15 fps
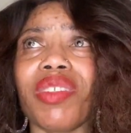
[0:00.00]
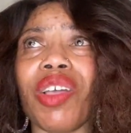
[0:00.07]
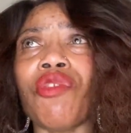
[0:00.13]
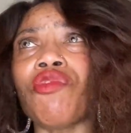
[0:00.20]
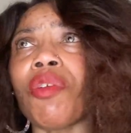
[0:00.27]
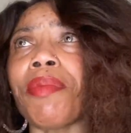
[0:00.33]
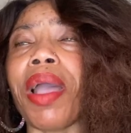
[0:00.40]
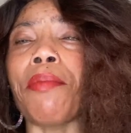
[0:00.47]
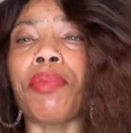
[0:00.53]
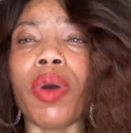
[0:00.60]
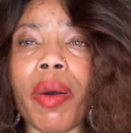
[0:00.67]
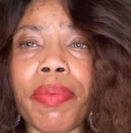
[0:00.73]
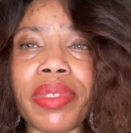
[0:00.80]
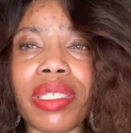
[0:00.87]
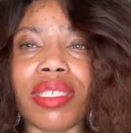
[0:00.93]
for my
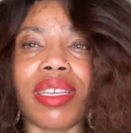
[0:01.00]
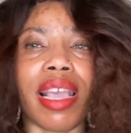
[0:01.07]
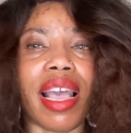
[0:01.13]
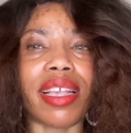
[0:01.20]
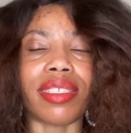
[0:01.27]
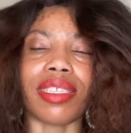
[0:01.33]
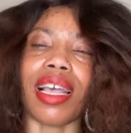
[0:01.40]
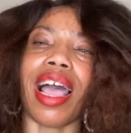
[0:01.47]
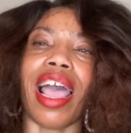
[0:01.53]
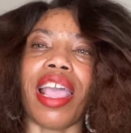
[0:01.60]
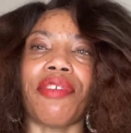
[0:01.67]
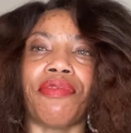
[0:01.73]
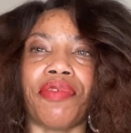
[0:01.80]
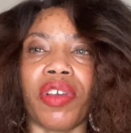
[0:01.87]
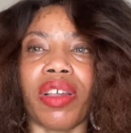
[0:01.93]
boobs, yes,
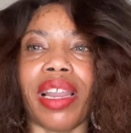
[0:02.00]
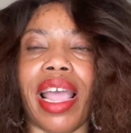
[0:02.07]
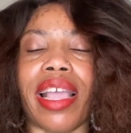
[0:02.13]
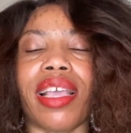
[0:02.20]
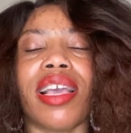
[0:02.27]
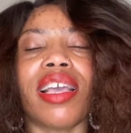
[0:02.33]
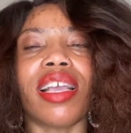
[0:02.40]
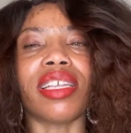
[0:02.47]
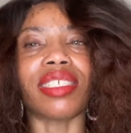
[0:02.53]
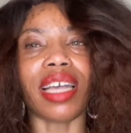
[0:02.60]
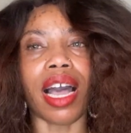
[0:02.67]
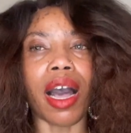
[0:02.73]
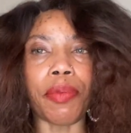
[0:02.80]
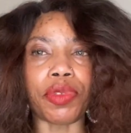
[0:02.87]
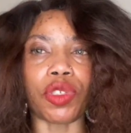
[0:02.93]
I feel like it
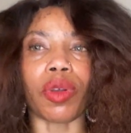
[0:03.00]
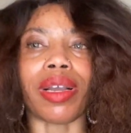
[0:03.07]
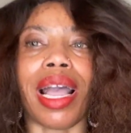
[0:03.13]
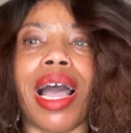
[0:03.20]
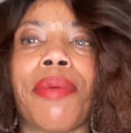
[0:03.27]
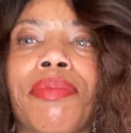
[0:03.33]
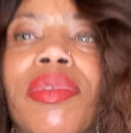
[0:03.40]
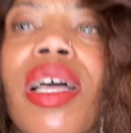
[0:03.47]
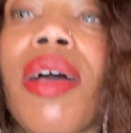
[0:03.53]
helped to calm